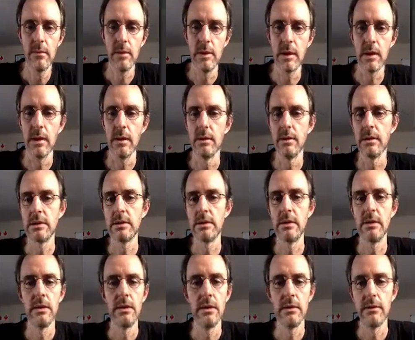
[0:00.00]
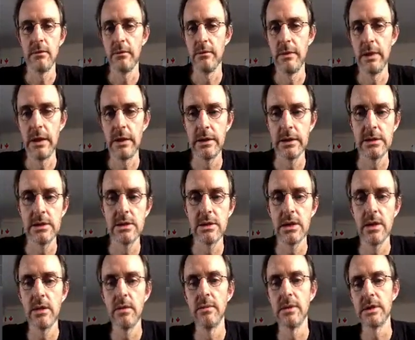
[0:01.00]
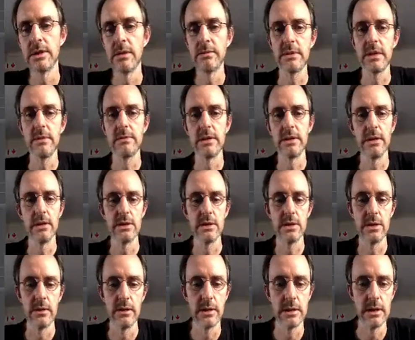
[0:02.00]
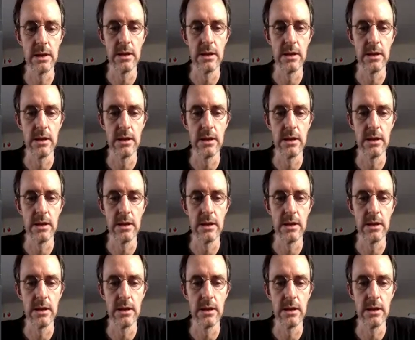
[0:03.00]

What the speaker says: Okay, now it doesn't show it, but sometimes it does show it.